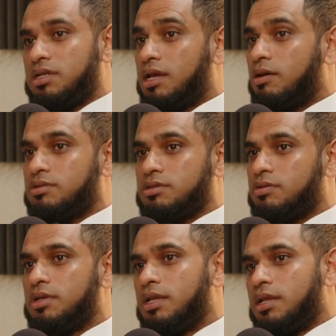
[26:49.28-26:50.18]
until now.
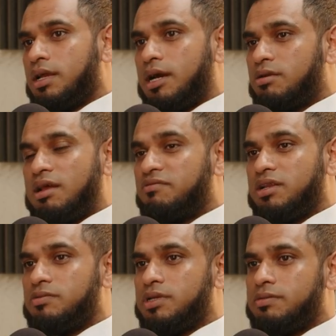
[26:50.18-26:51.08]
So I don't have
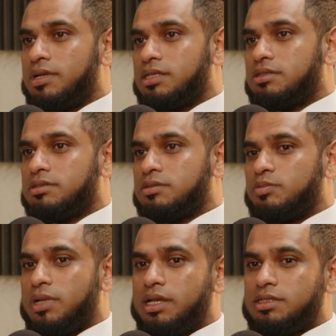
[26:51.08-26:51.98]
any regrets
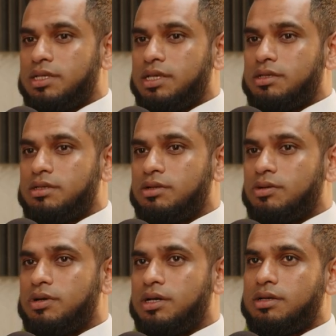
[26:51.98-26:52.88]
by saying, you
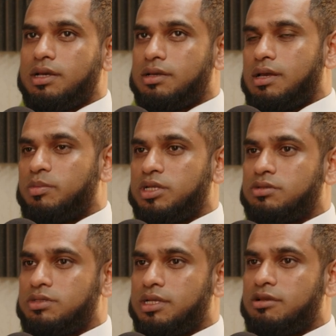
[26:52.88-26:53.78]
know, uh, Abid
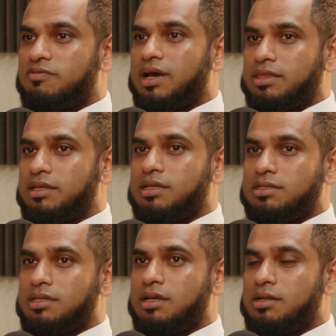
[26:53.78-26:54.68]
should take over. I think
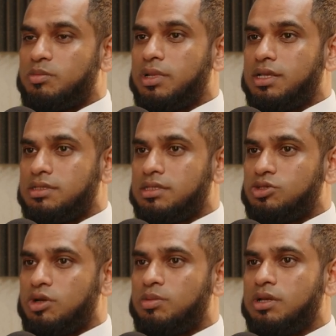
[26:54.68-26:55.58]
he's done an amazing
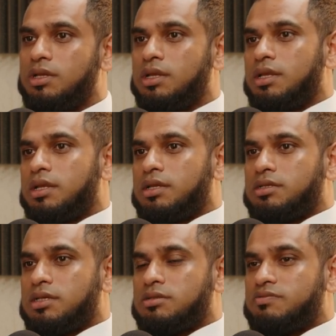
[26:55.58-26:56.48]
job
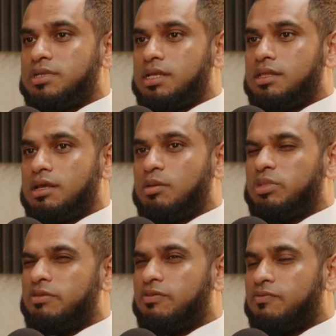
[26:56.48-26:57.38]
in terms of taking the
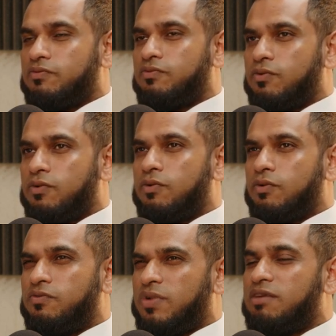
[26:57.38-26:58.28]
company from
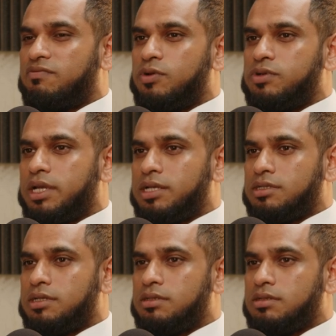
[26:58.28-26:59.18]
four, five
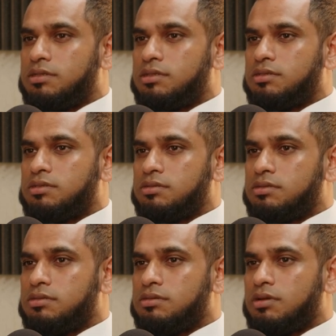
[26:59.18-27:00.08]
locations
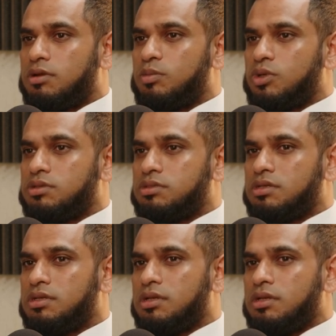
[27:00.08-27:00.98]
to
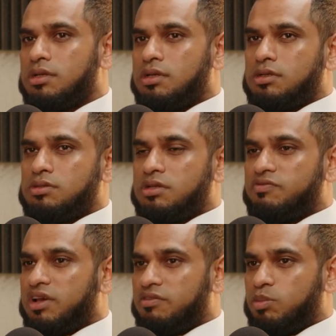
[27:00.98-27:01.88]
almost
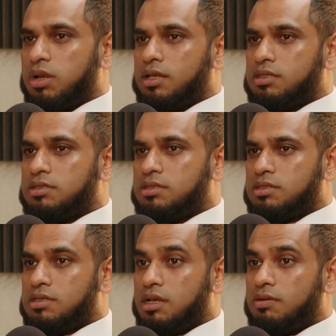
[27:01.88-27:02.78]
25 plus